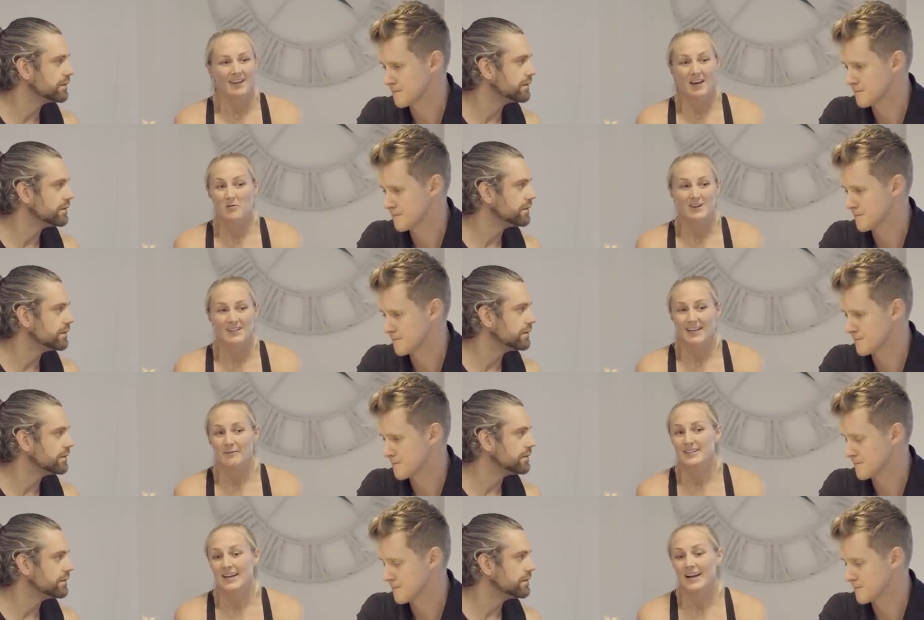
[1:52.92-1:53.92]
Speaker 1: yeah, one day
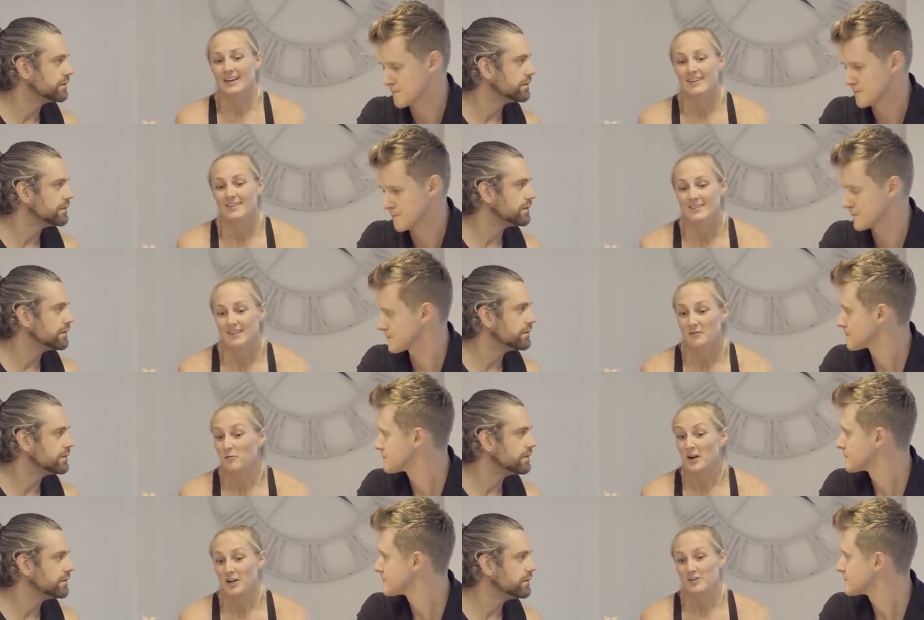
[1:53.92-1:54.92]
my dad said,
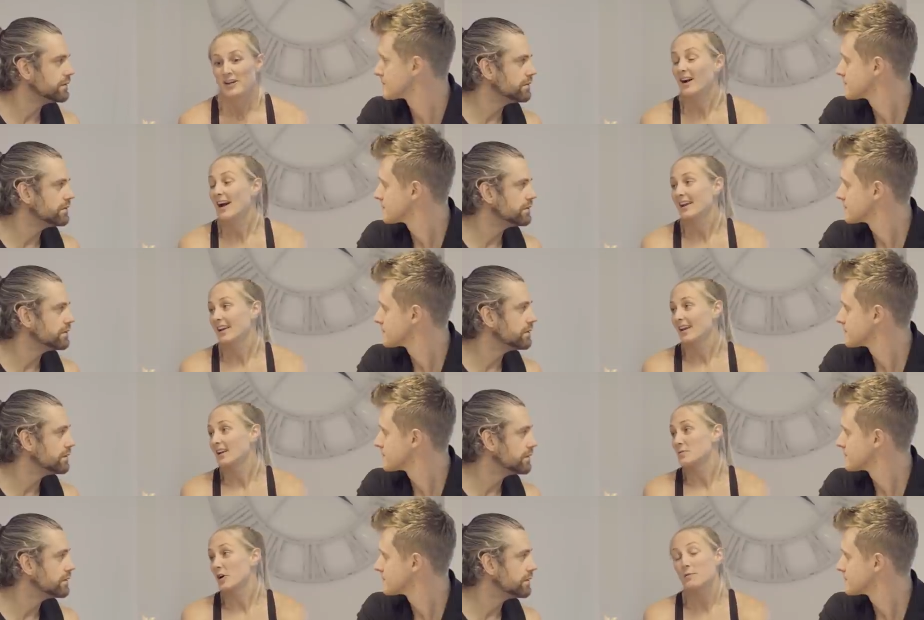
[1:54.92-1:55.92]
"Why don't you try kayaking?"
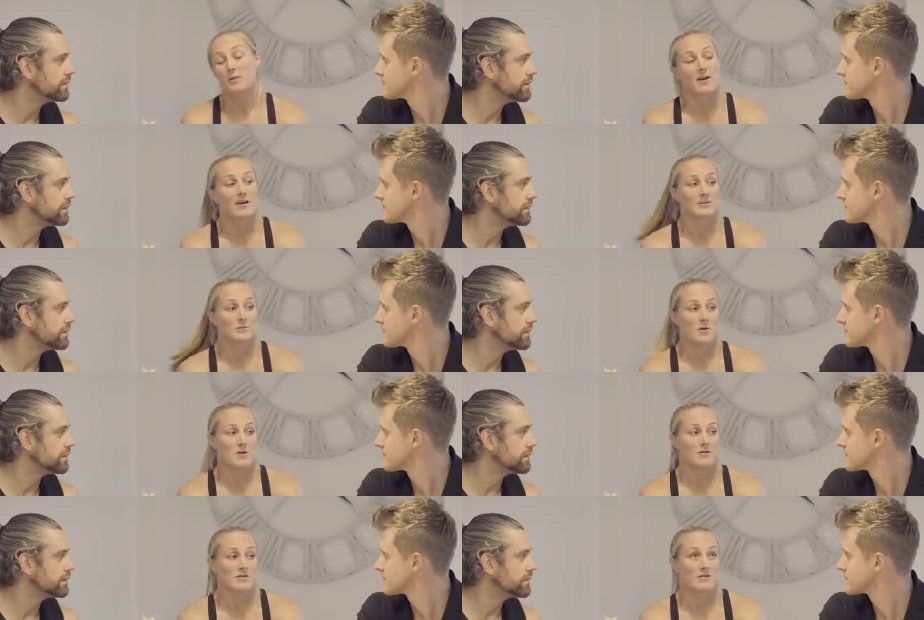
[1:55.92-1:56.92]
Because both my parents were
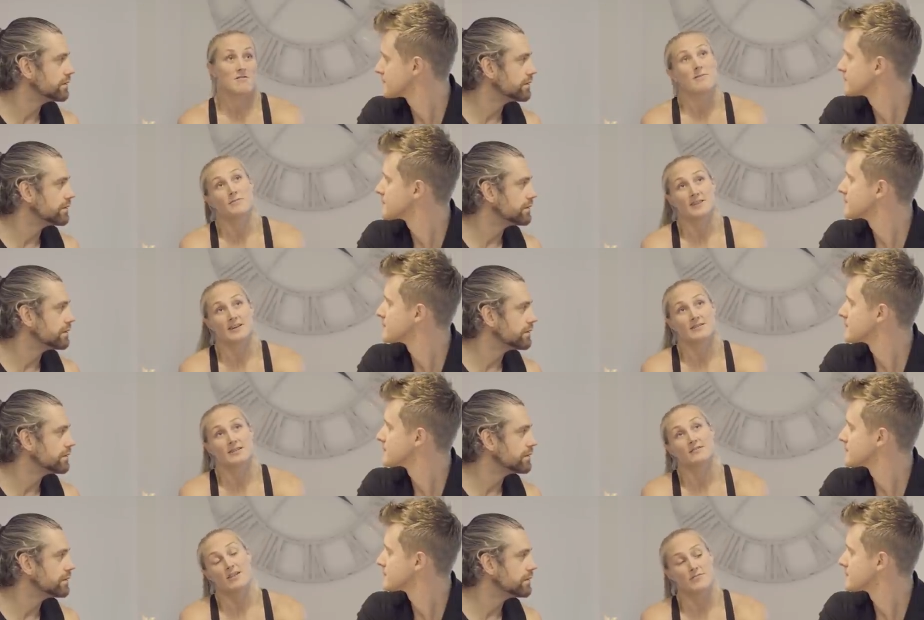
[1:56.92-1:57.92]
both uh,
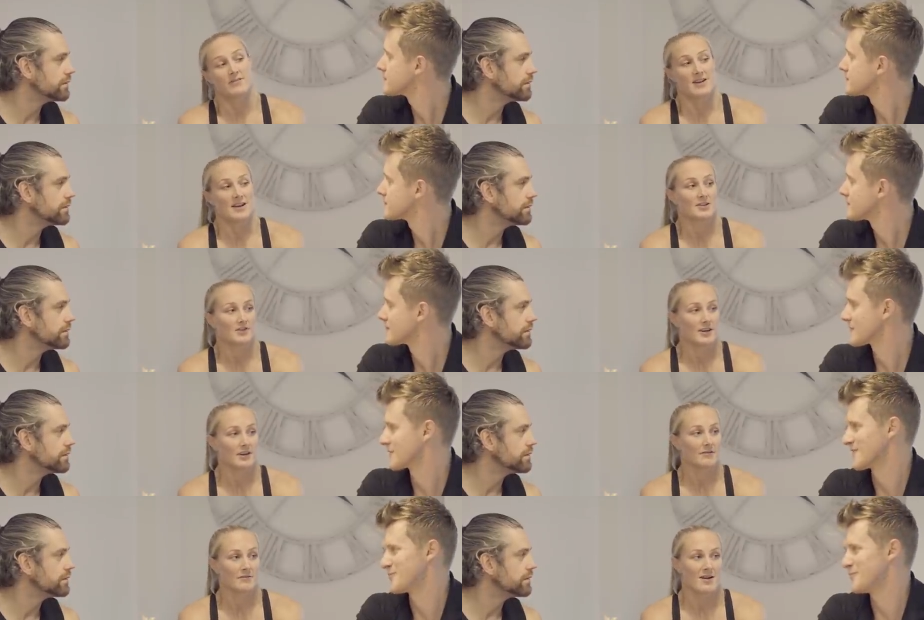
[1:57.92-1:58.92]
represented Great Britain and
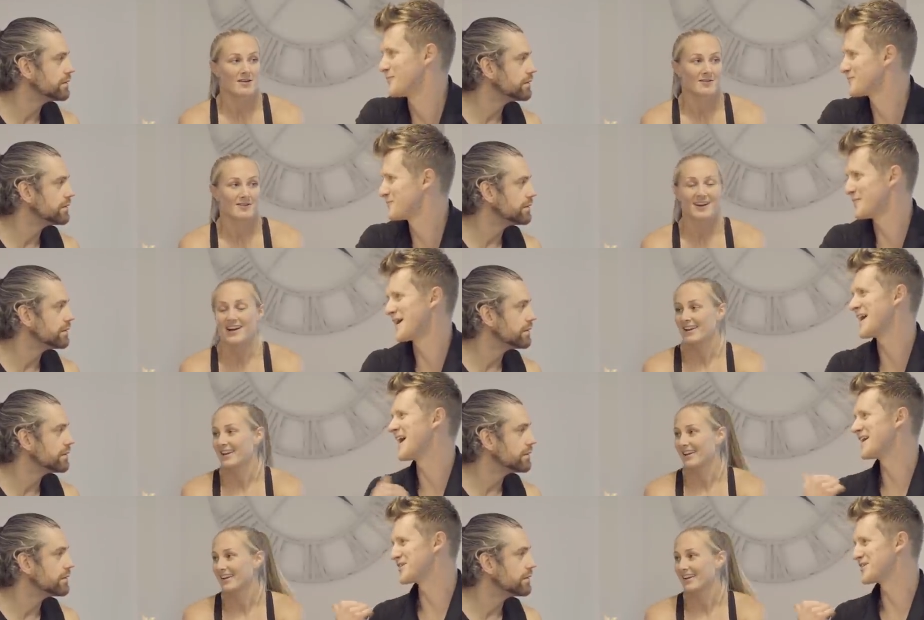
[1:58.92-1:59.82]
Australia for marathon kayaking.